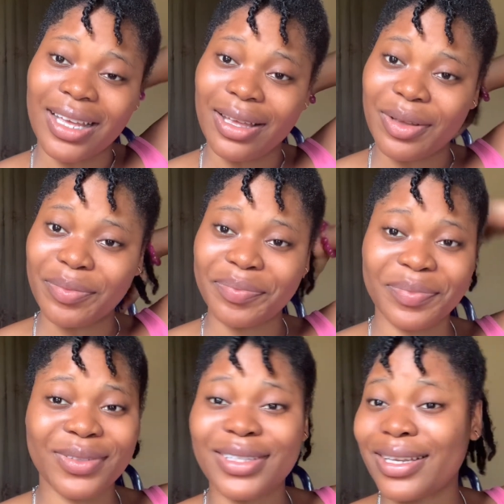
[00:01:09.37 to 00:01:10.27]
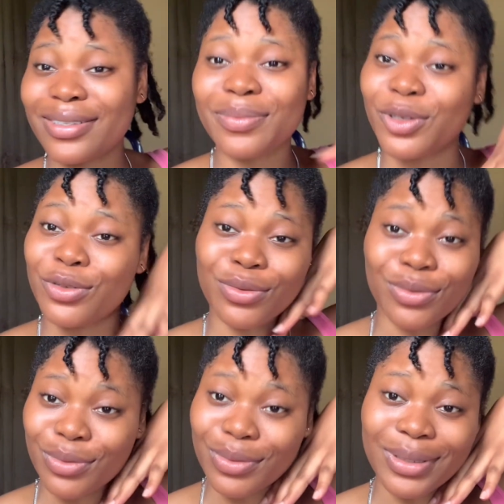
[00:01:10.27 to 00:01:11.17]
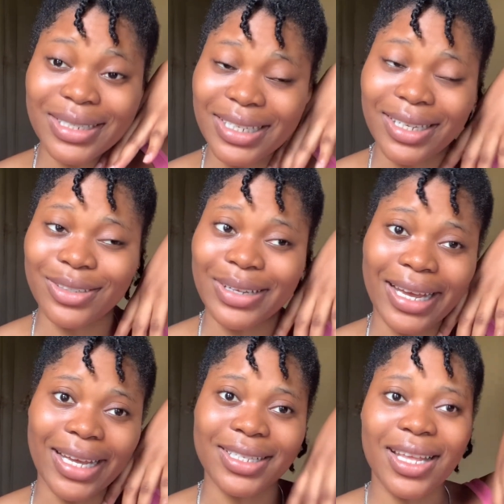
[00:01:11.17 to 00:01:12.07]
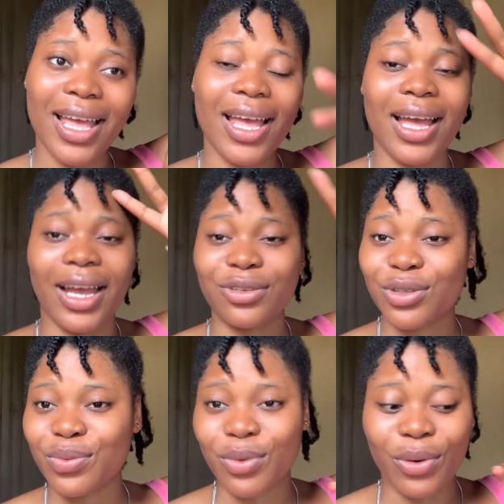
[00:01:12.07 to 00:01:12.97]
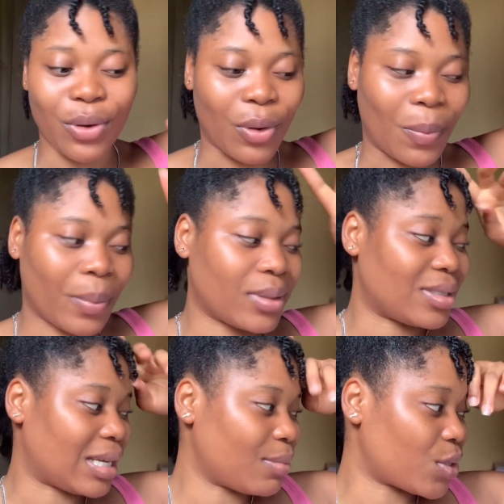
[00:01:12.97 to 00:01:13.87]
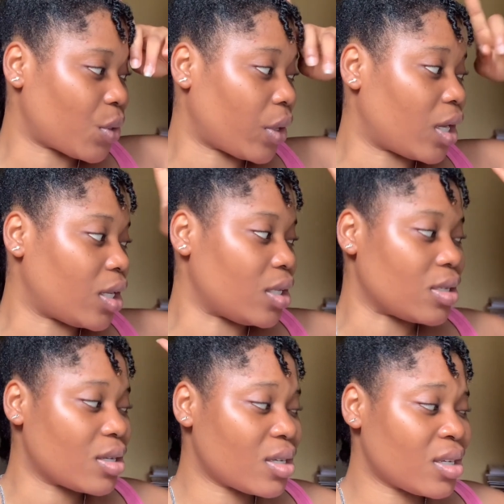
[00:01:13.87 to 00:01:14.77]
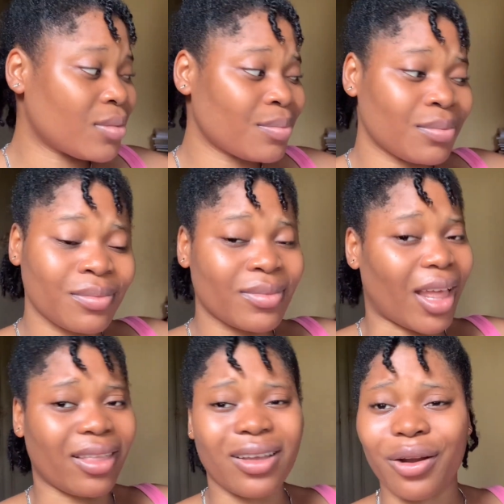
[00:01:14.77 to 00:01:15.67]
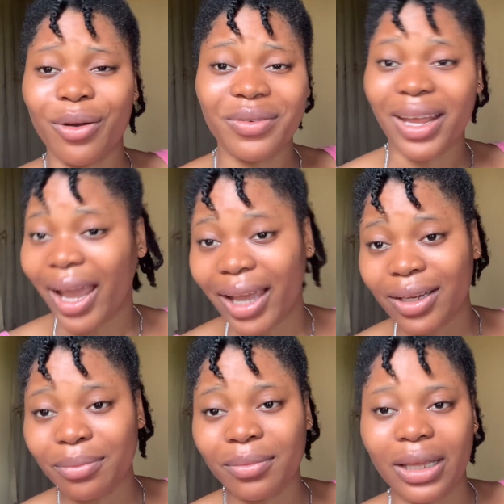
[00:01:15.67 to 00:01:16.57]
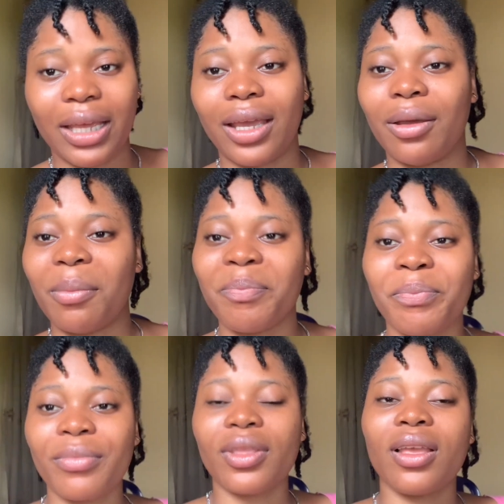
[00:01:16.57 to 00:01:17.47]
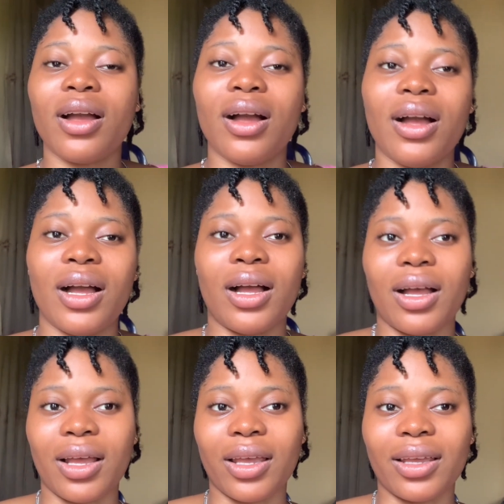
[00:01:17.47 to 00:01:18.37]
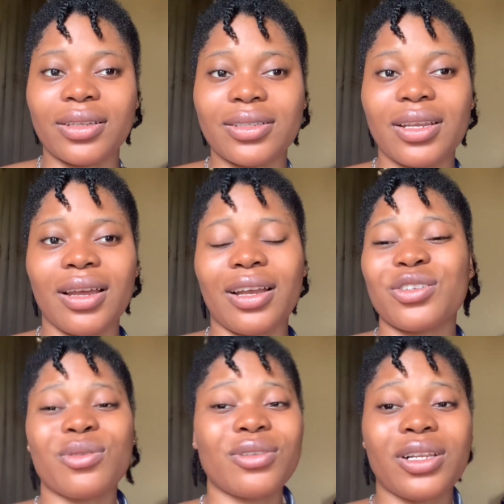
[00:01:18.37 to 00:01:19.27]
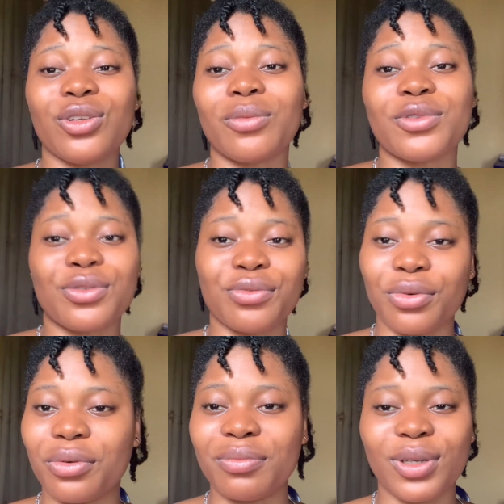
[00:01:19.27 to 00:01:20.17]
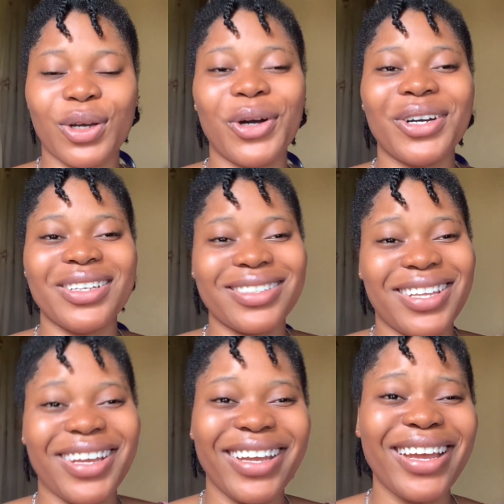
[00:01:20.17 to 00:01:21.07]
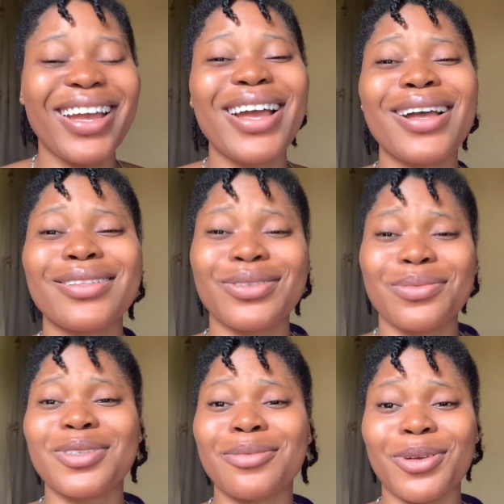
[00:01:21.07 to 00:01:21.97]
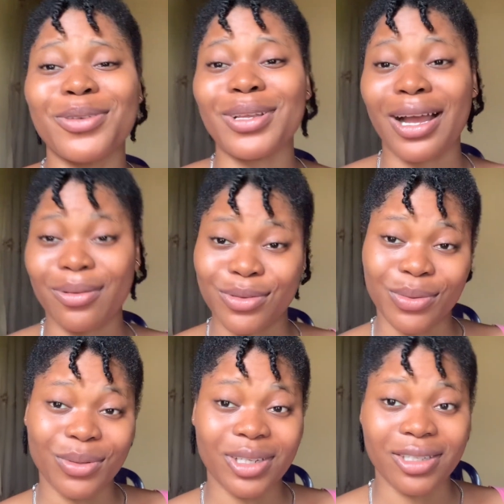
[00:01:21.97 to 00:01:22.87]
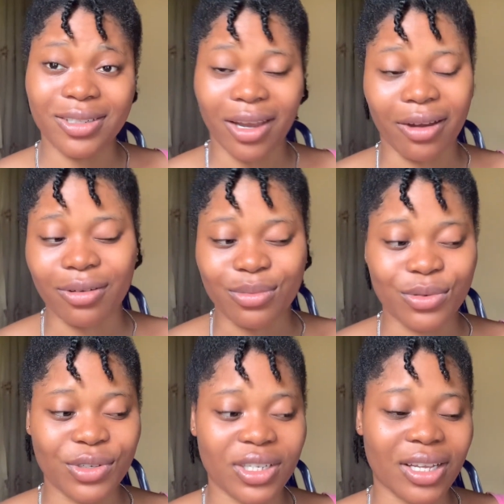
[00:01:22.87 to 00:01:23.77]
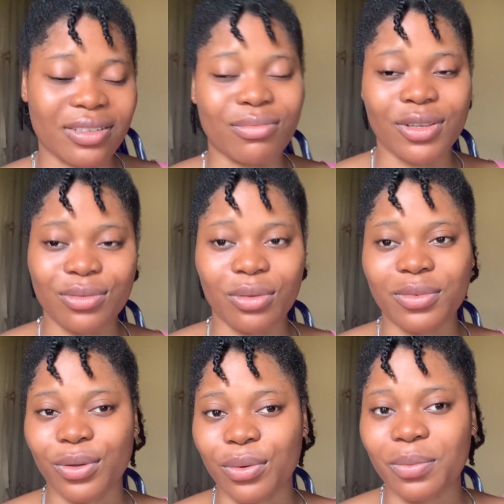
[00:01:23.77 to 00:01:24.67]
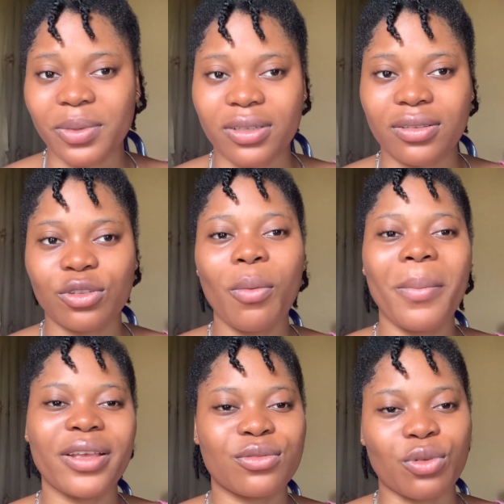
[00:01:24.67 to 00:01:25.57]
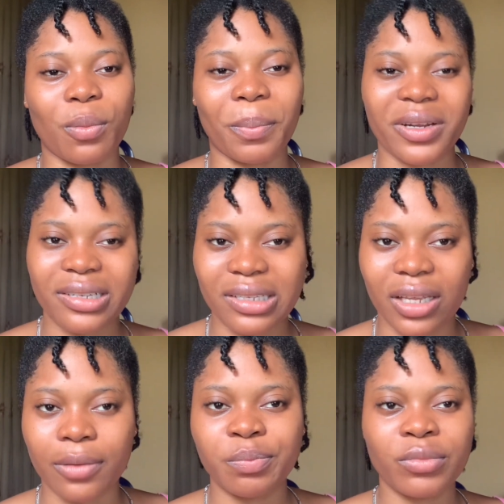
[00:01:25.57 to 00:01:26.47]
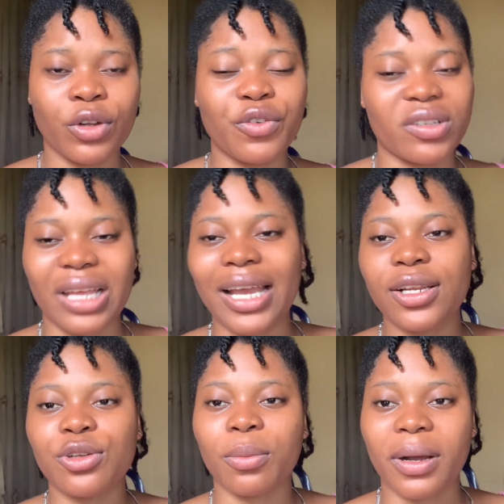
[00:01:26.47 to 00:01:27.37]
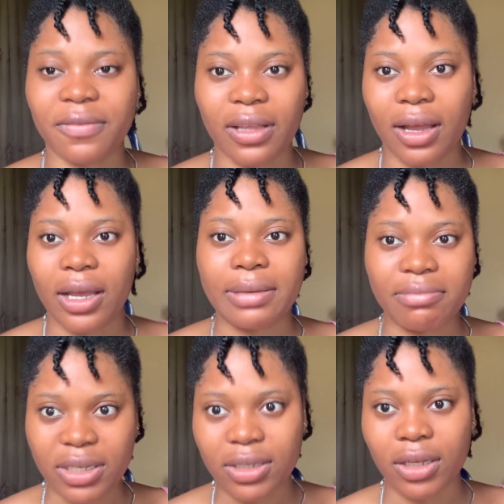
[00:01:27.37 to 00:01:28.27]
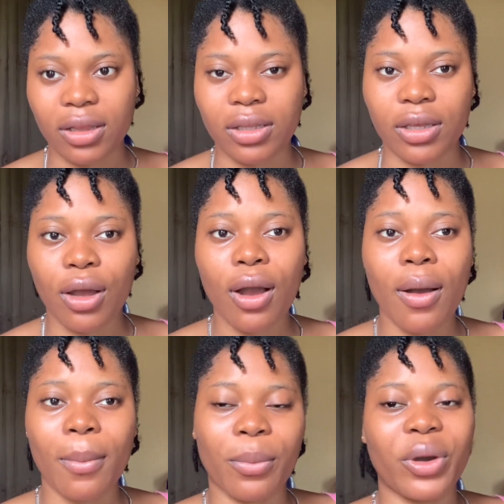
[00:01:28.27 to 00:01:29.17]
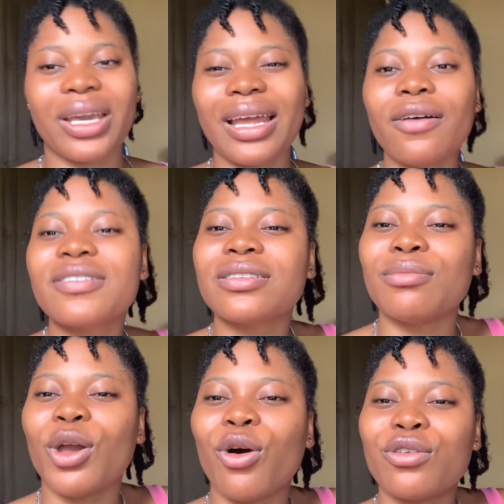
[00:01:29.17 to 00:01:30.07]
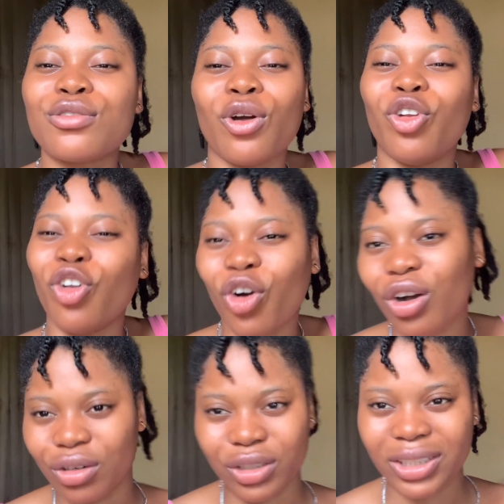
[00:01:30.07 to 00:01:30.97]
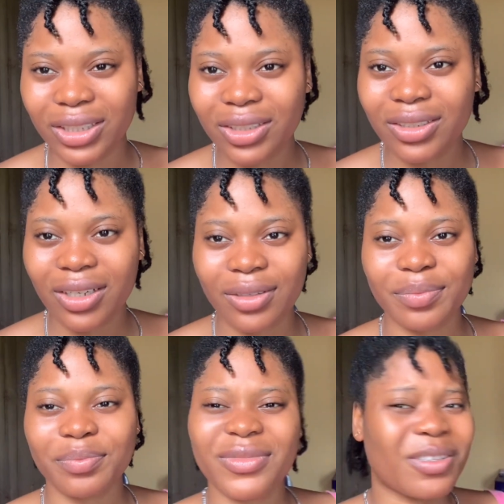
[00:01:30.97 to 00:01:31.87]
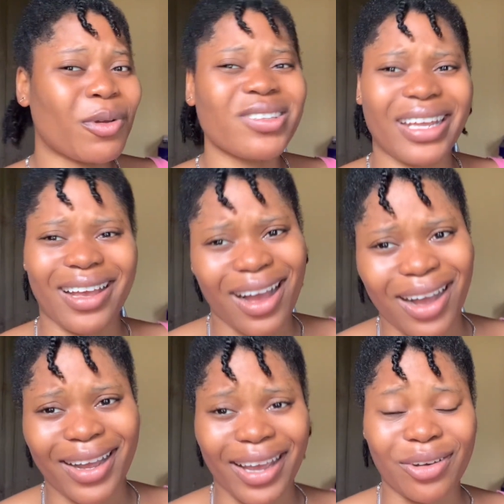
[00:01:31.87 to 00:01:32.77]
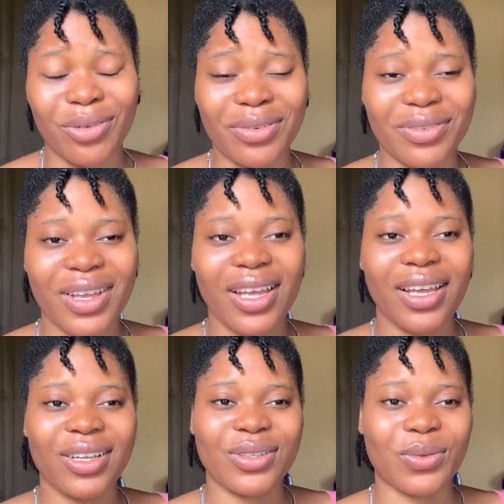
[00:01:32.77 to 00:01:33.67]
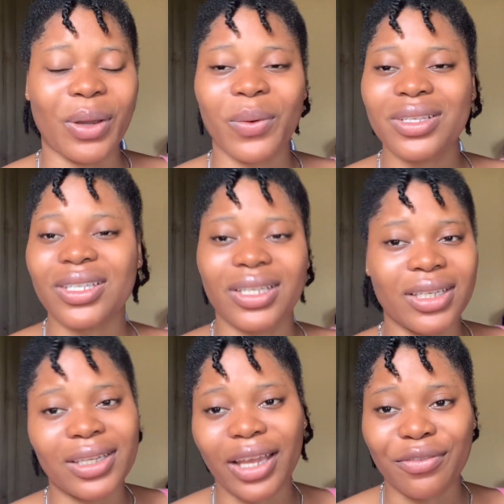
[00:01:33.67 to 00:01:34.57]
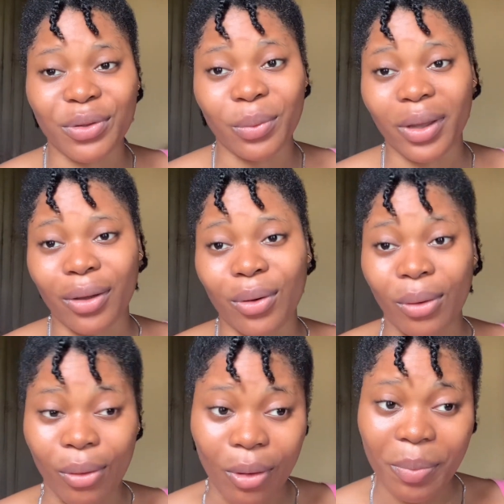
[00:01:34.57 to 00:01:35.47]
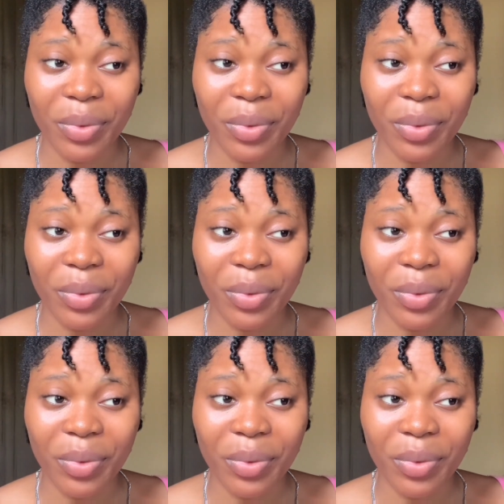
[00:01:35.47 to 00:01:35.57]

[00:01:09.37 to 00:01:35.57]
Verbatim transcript: um there isn't much to do today you guys i just woke up the time is currently i think around 9 a.m and i just want to clean up this room because this room smells absolutely terrible she has messed up the whole place not messed up per se obviously i cleaned up after immediately but it kind of smells not good it smells like her kind of so i want to clean everywhere up